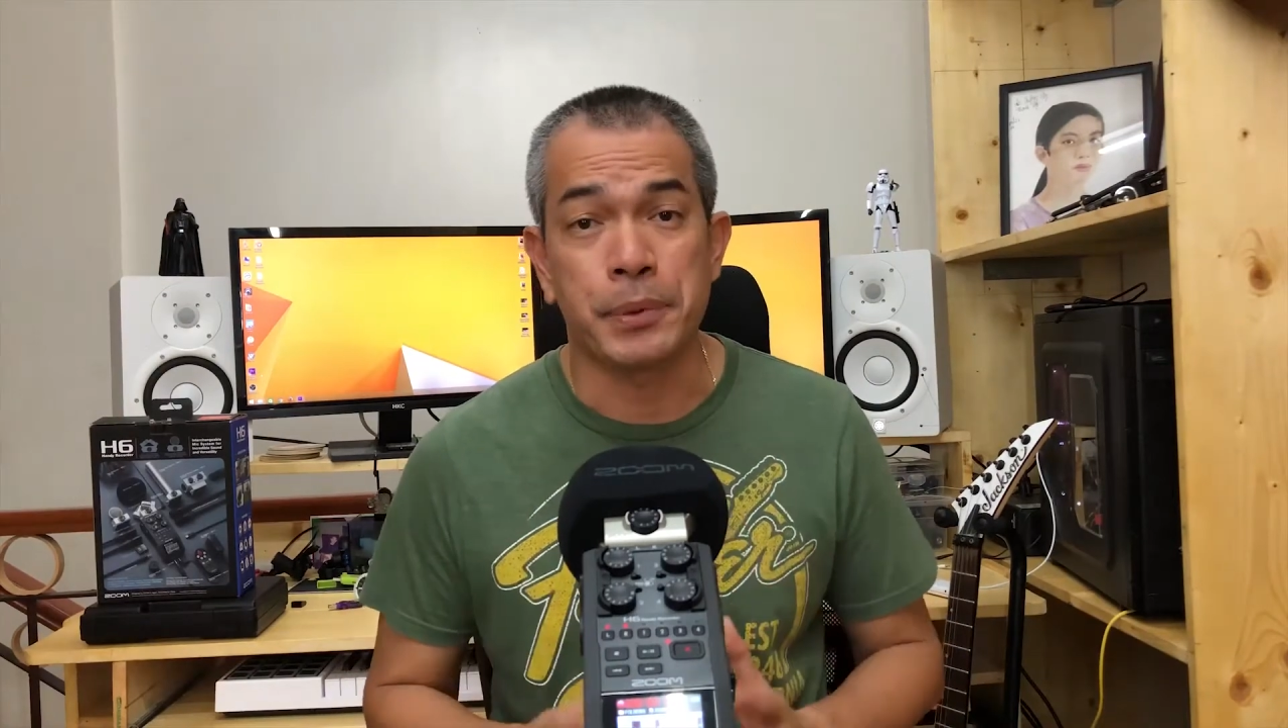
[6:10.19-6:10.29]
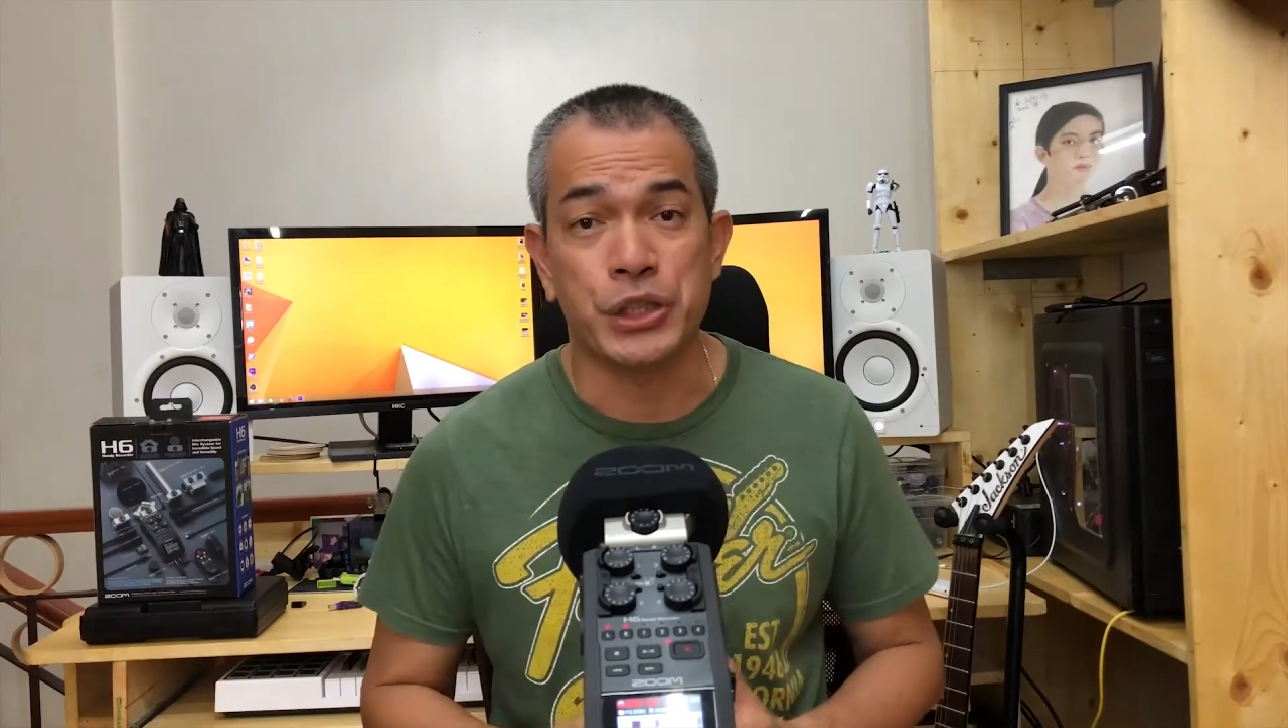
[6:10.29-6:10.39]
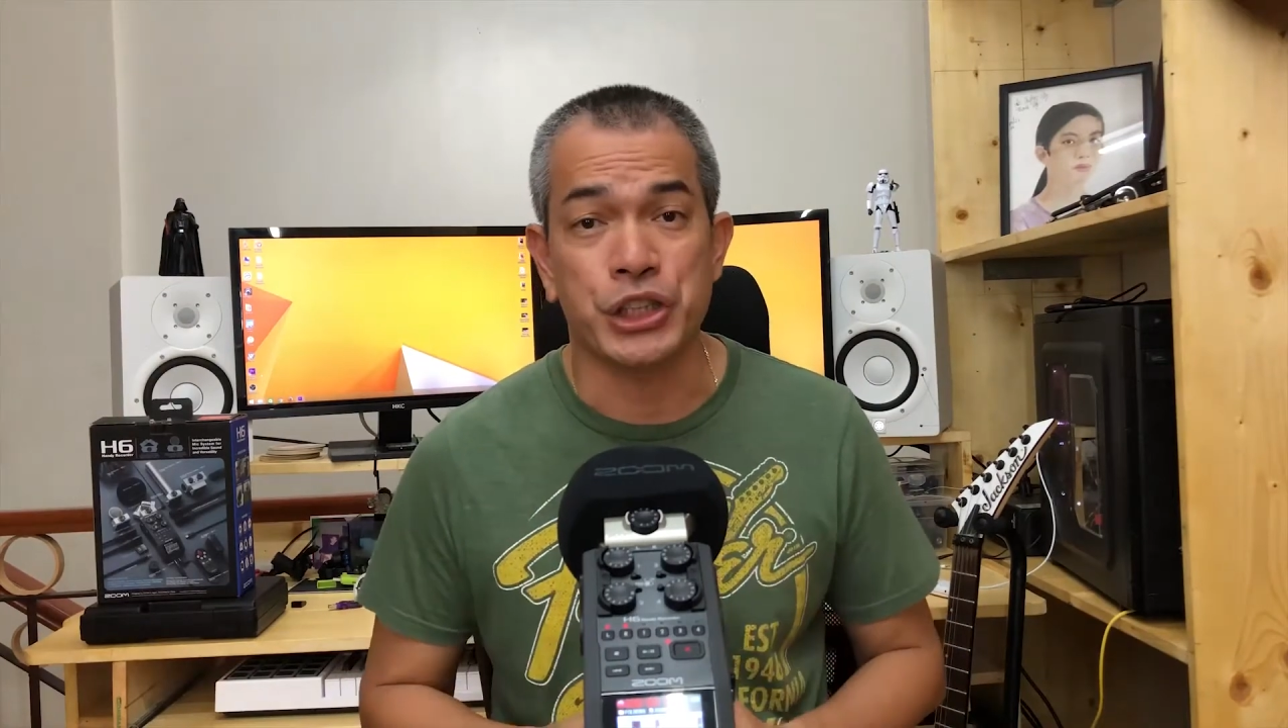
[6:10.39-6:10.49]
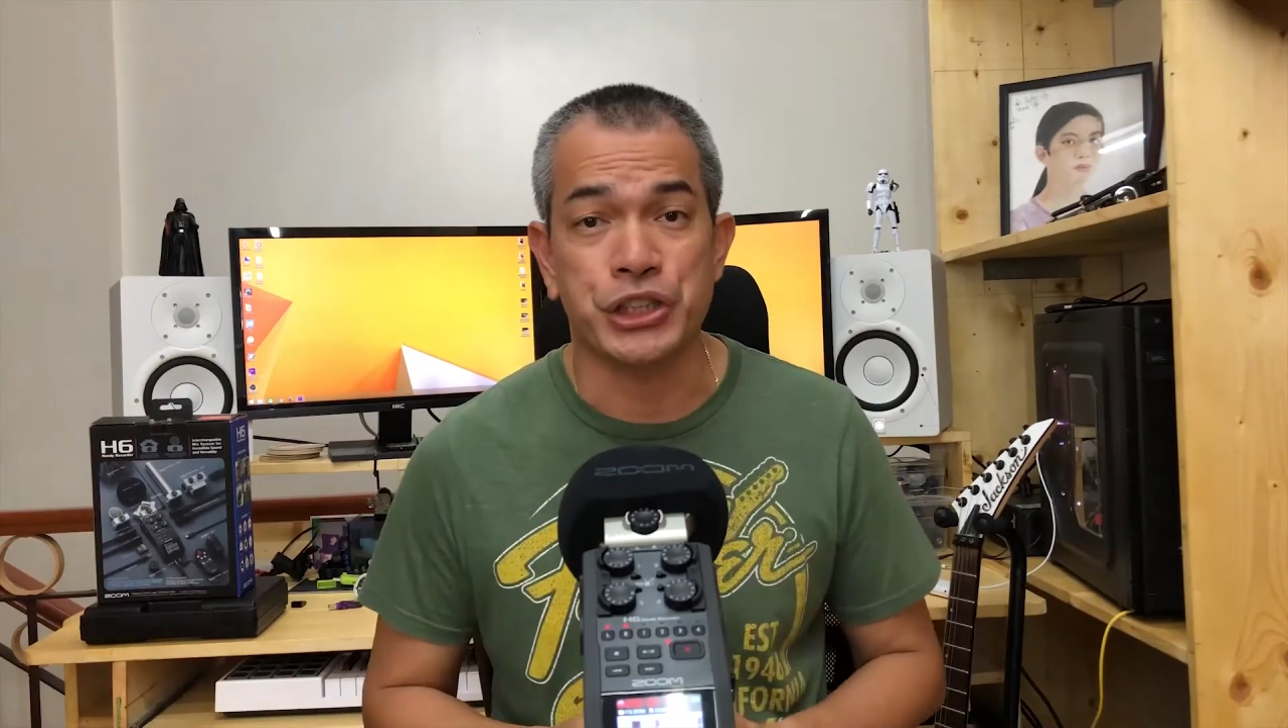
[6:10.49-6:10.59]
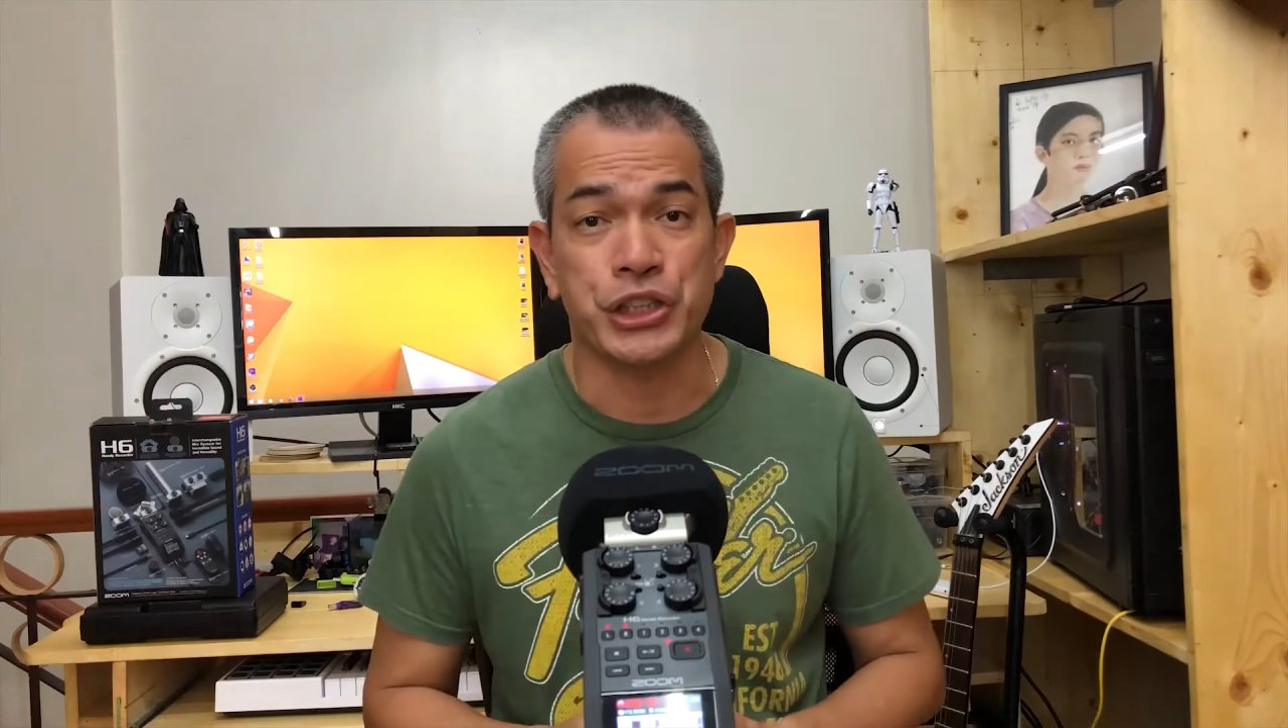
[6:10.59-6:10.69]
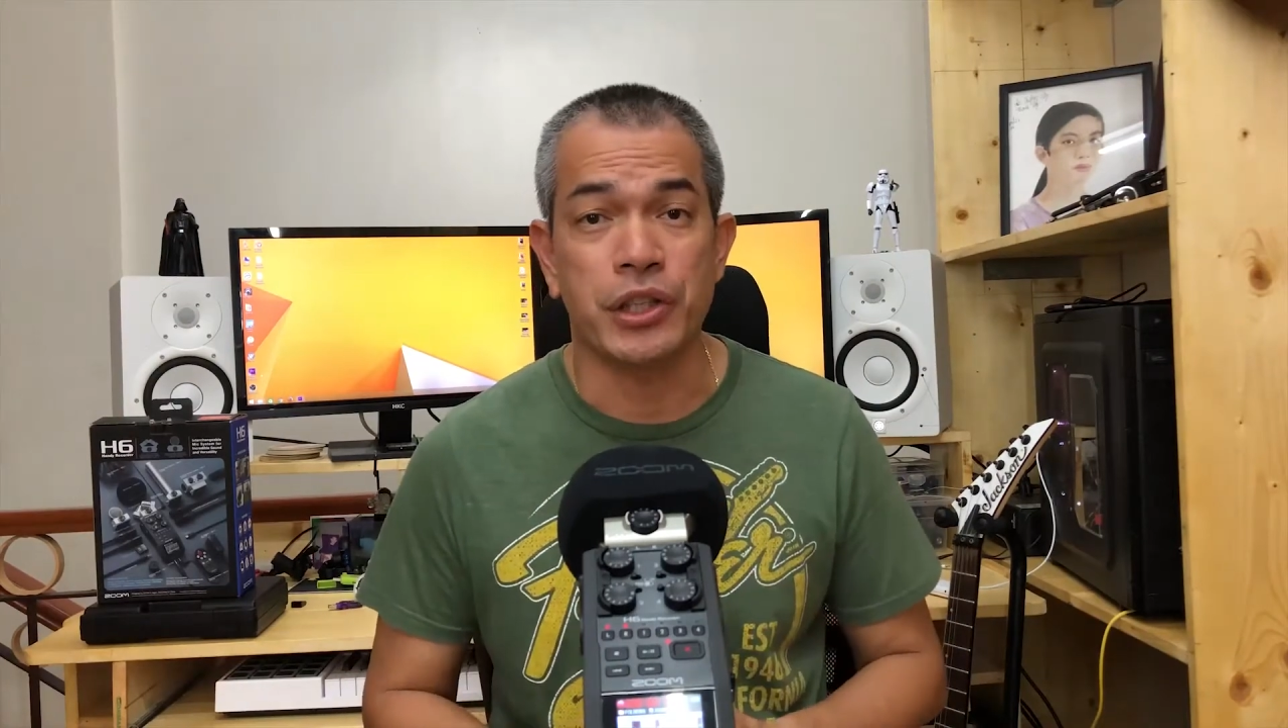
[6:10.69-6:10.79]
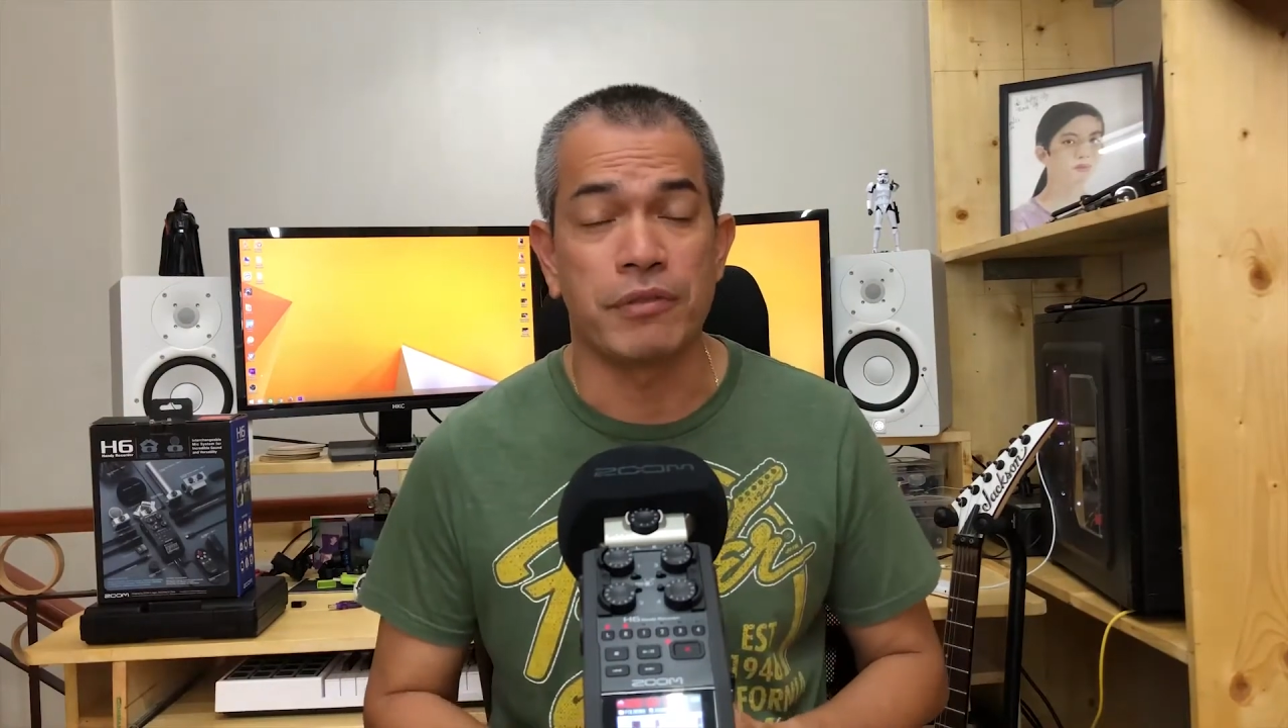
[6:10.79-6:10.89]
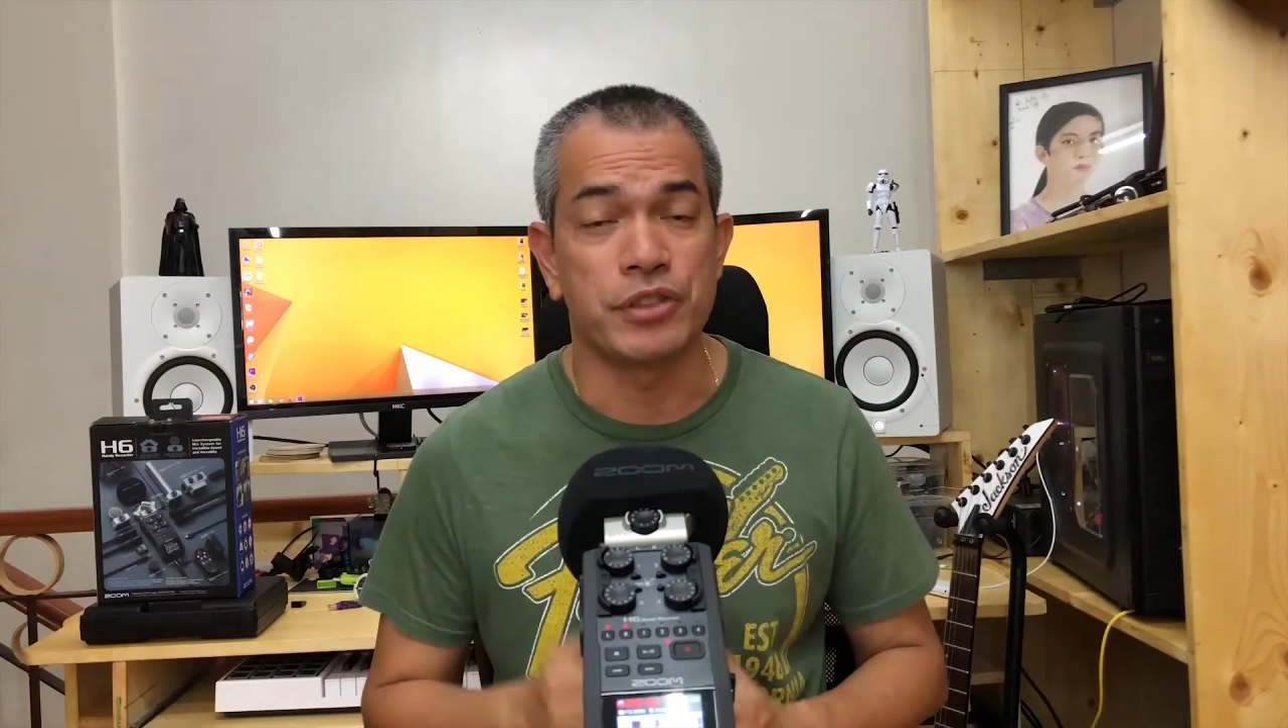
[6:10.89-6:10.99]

position of